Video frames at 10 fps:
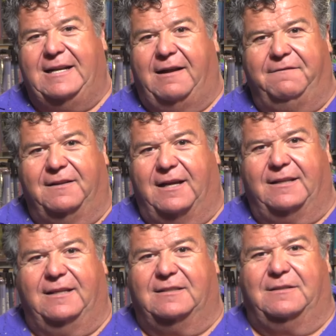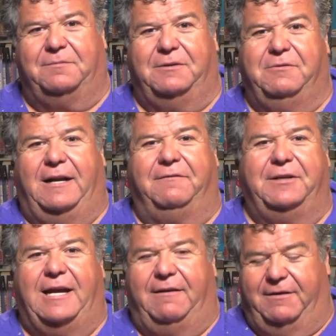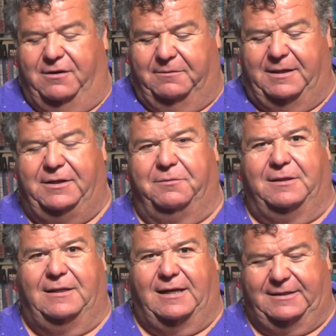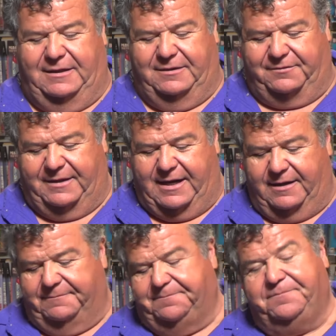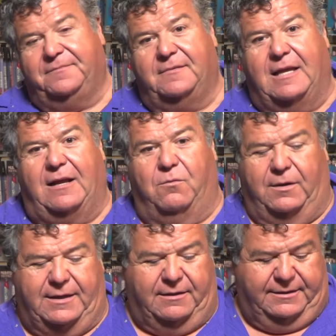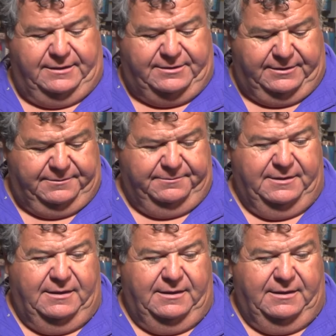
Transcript: an outfit like this or bring whatever you have at home that you really like to use for that. That'll work out good too.